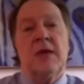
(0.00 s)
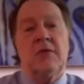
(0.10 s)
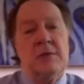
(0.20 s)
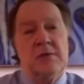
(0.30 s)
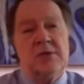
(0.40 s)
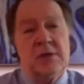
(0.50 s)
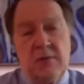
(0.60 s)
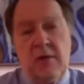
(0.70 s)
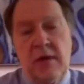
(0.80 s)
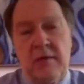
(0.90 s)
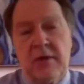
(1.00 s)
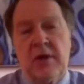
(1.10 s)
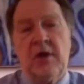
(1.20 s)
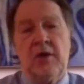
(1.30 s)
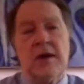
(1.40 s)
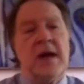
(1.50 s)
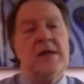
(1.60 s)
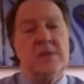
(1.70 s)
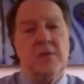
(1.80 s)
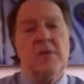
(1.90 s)
to treat them like criminals when they
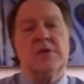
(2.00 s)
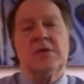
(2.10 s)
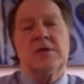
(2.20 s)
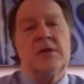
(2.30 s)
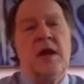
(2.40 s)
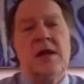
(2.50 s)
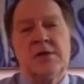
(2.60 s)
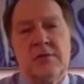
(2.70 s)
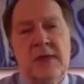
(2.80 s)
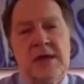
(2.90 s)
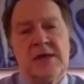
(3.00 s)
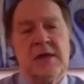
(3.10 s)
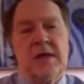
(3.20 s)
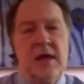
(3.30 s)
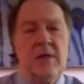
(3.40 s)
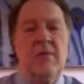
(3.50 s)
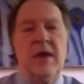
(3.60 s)
return. And that's the purpose of this lawsuit, basically, to